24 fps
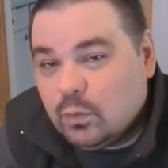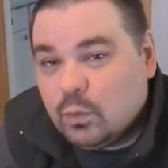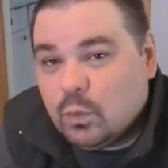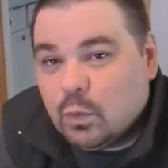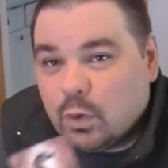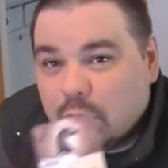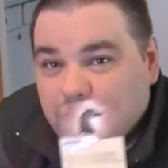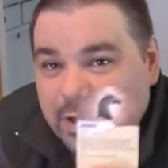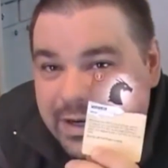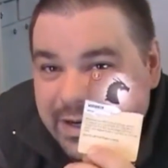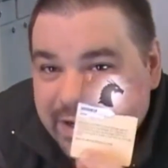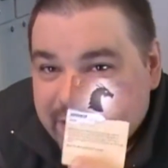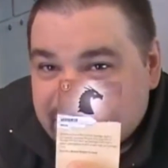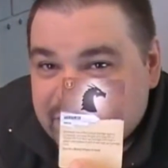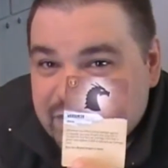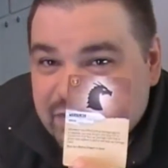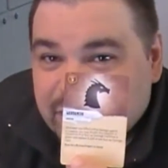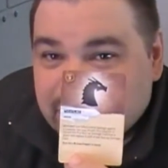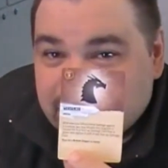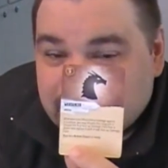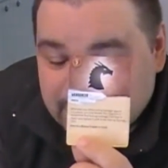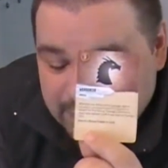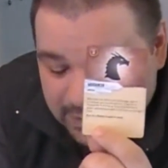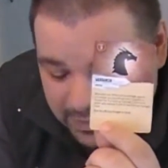War
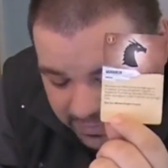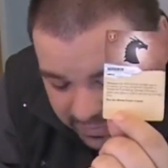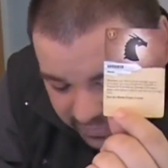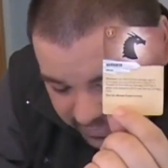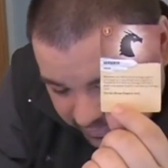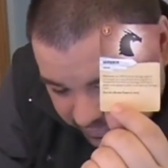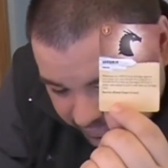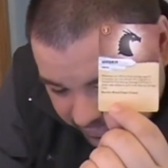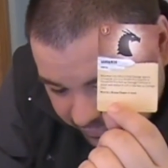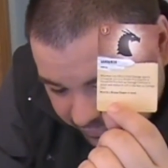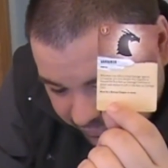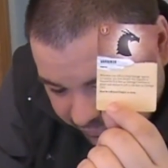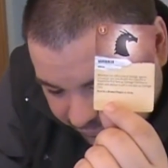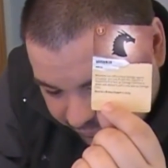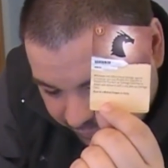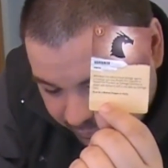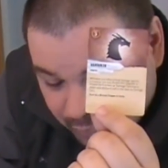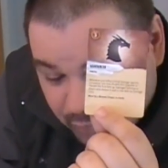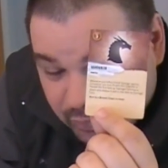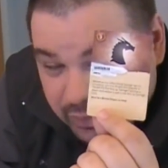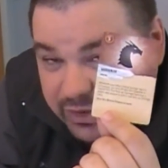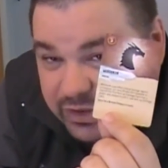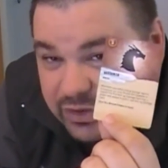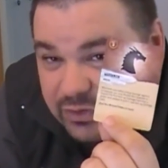Dancer,
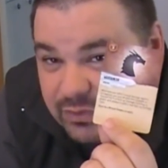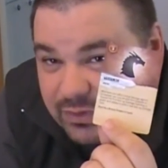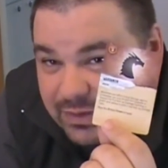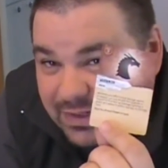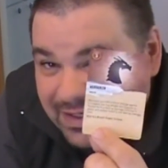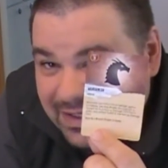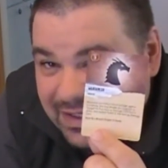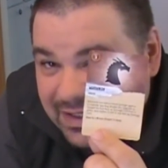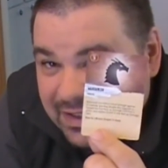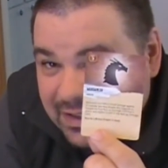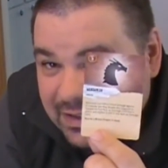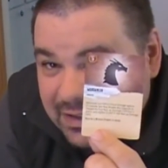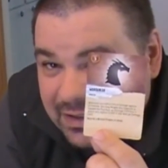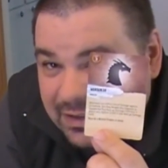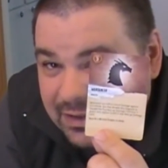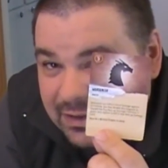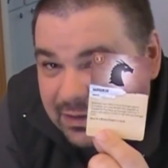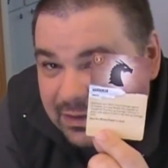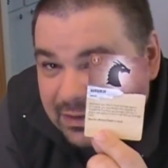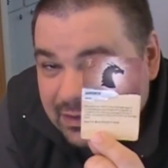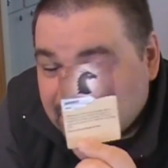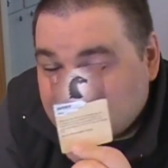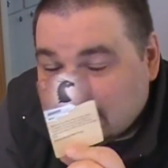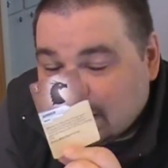3-point unique.
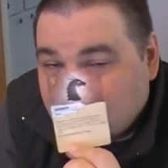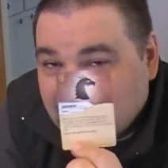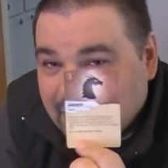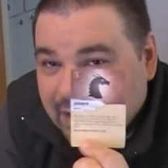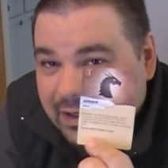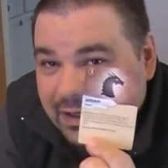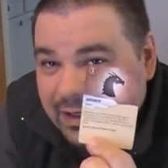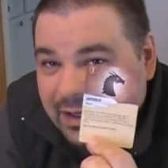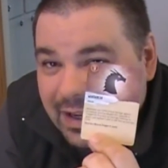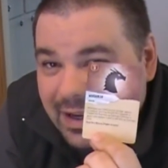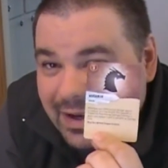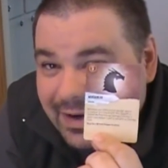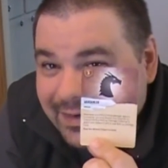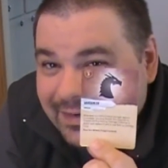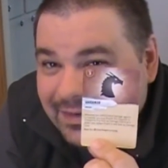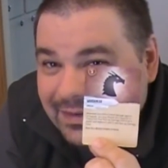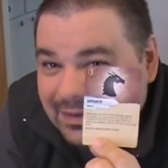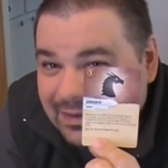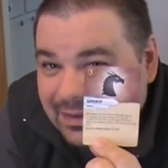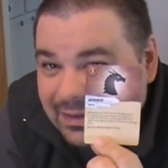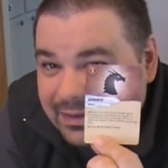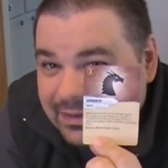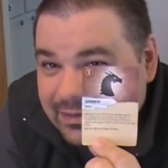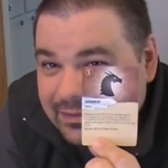I kind
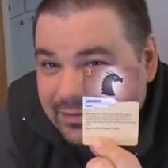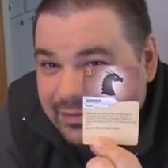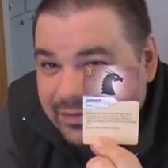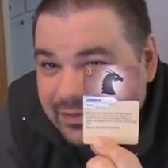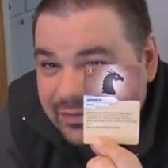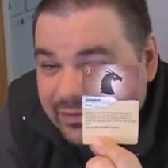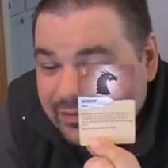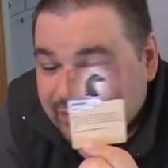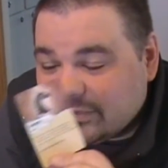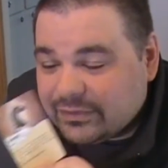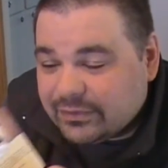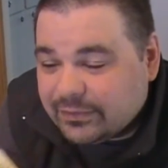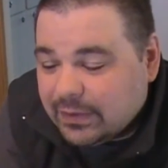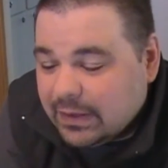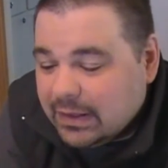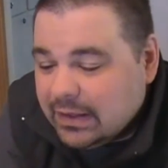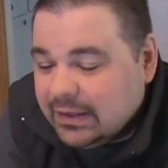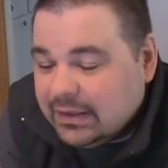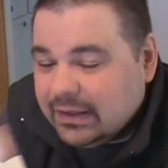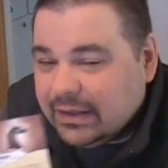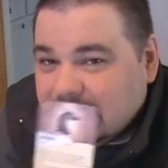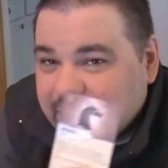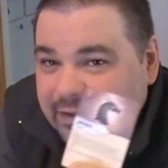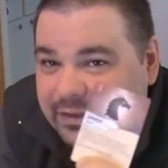of like this.
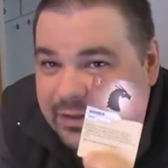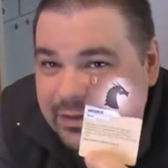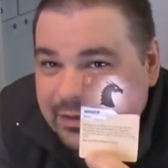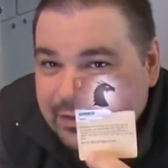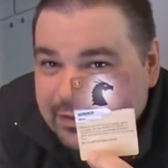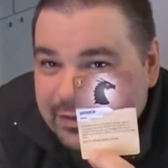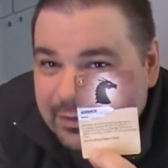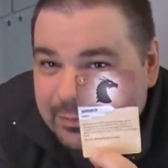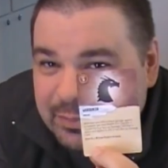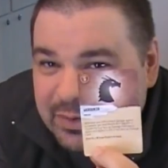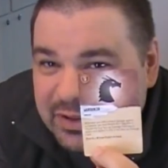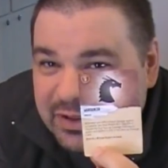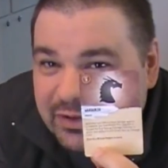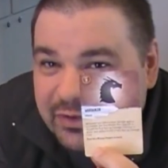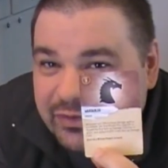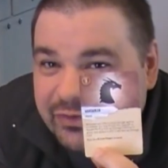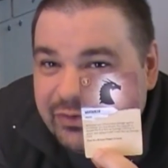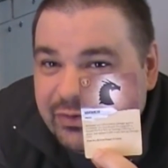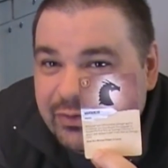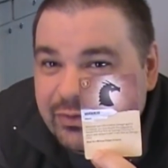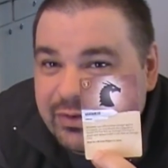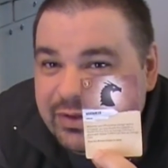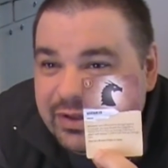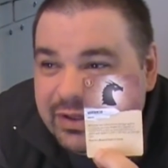It appeals
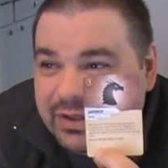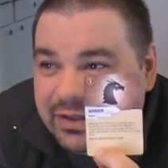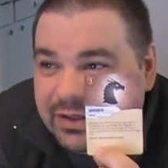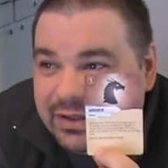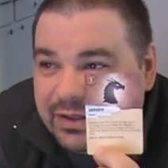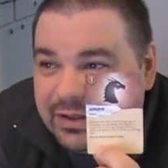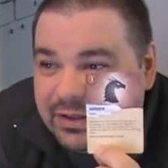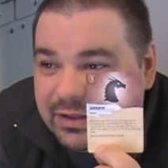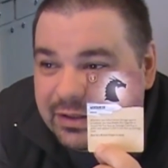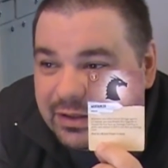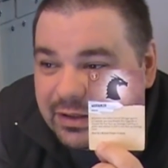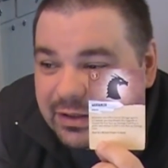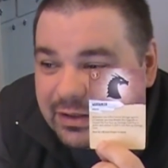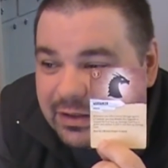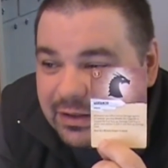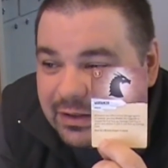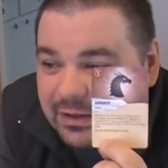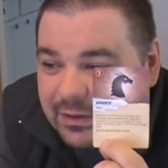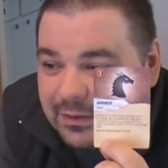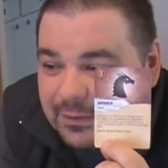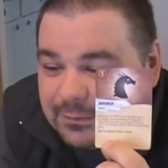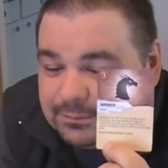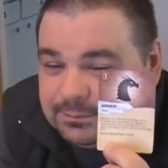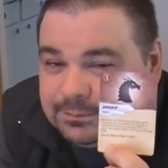to the
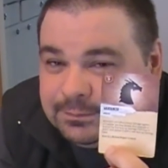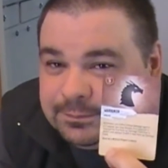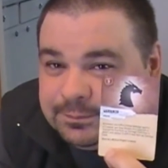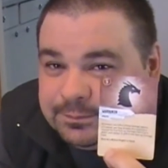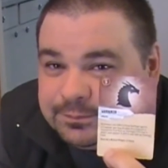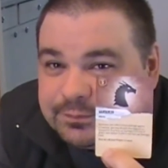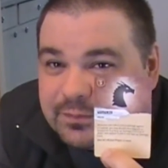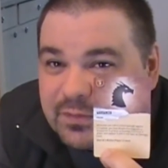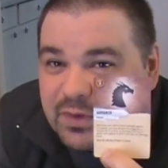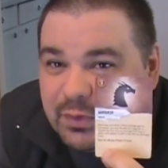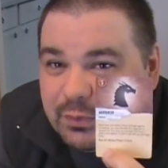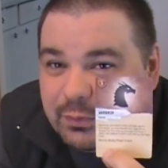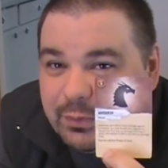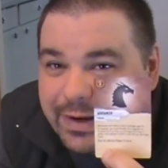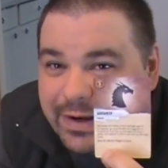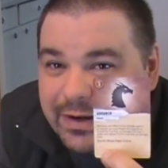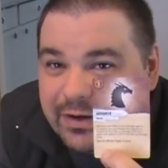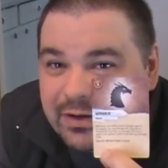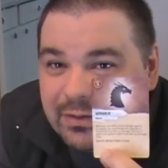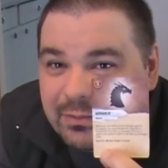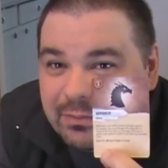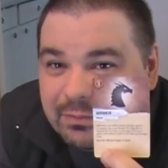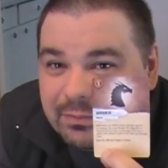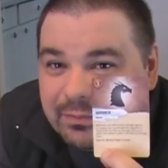the
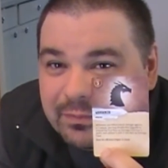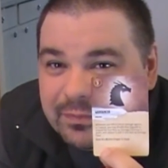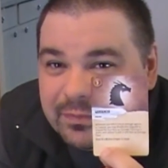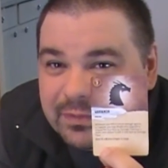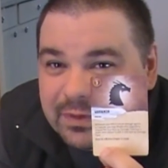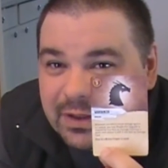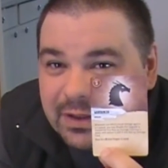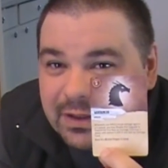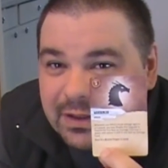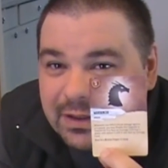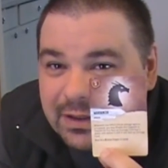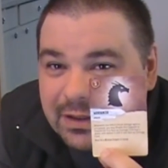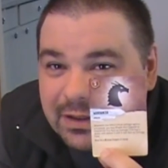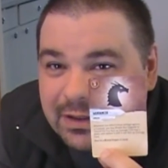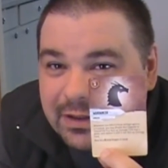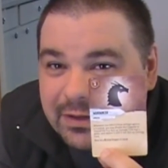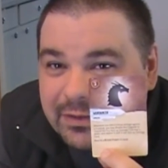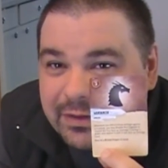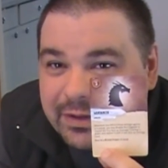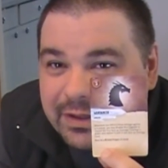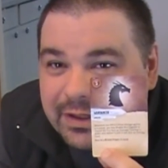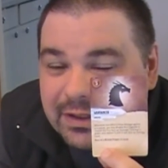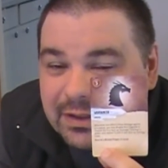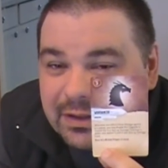random
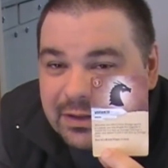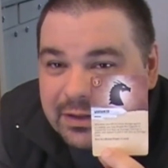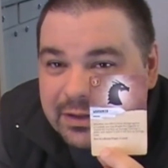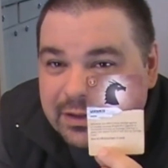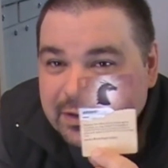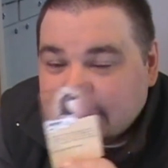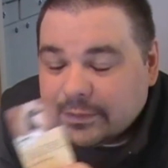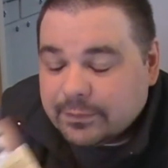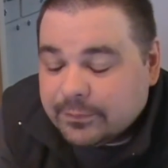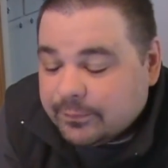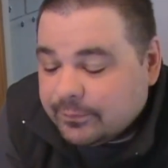that I like.